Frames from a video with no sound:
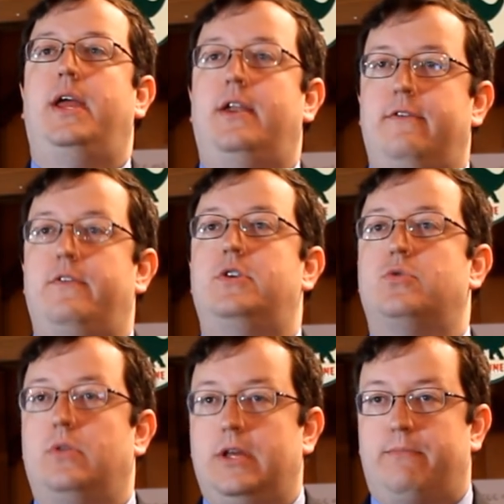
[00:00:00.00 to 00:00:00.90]

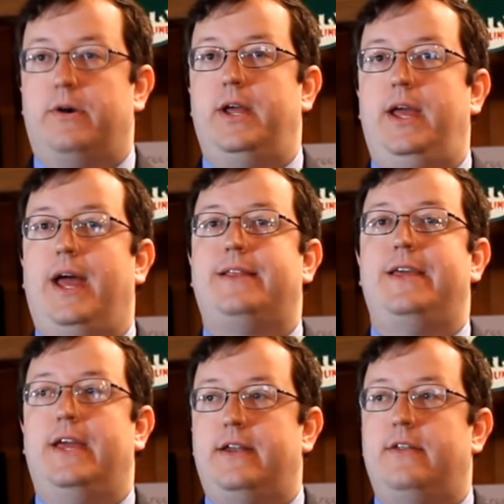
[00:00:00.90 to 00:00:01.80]
individual liberty at
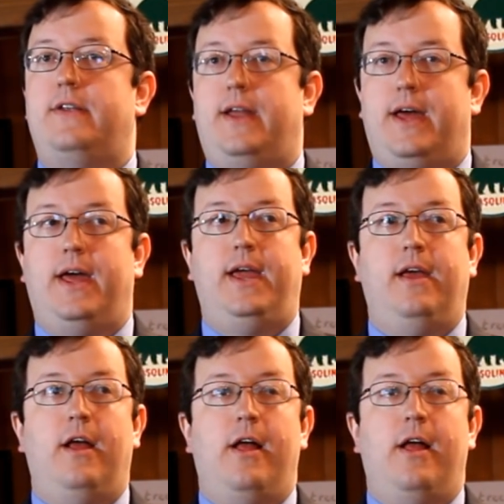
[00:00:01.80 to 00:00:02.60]
the end of the day.